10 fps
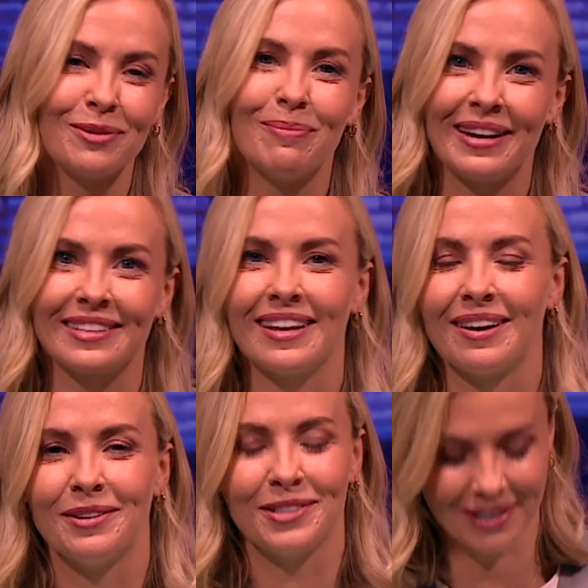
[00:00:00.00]
go back to the
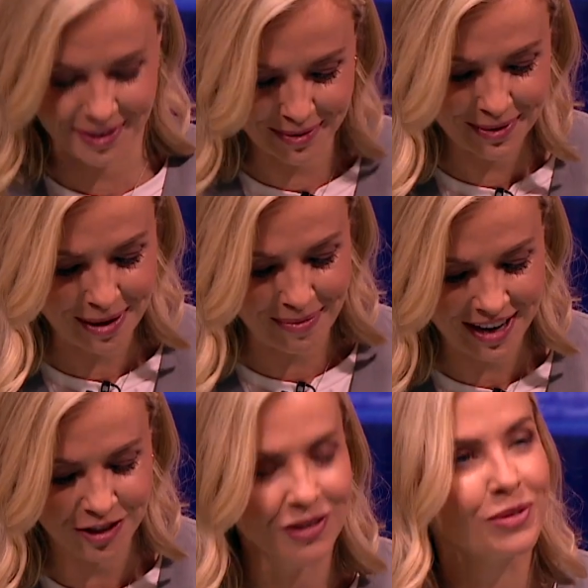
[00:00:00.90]
house. I can only
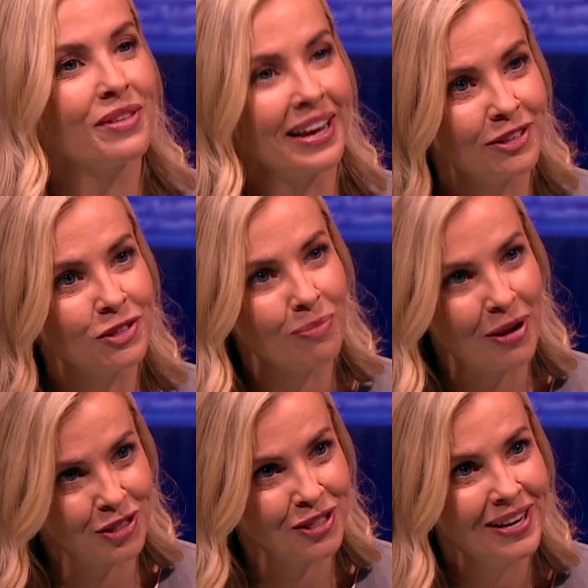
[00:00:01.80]
imagine. So thank you so
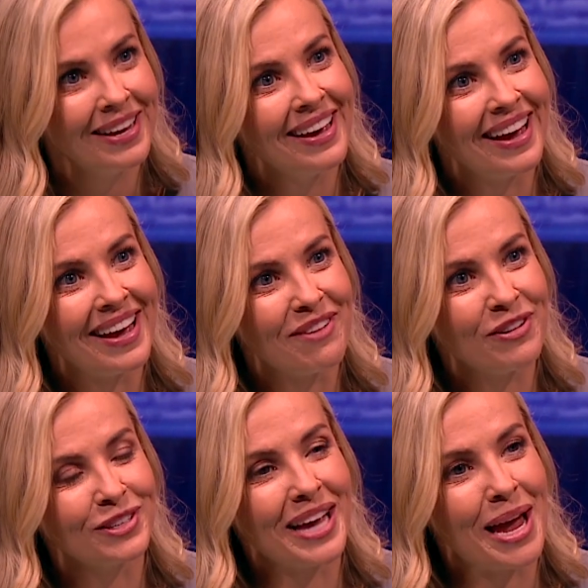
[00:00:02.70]
much for
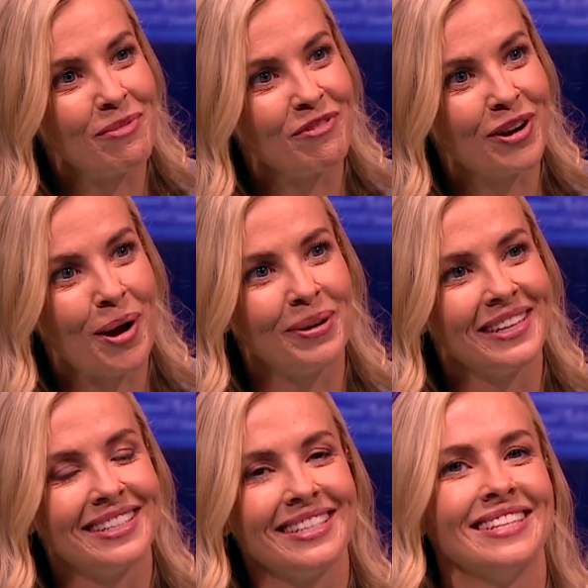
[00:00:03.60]
your time and for coming in to see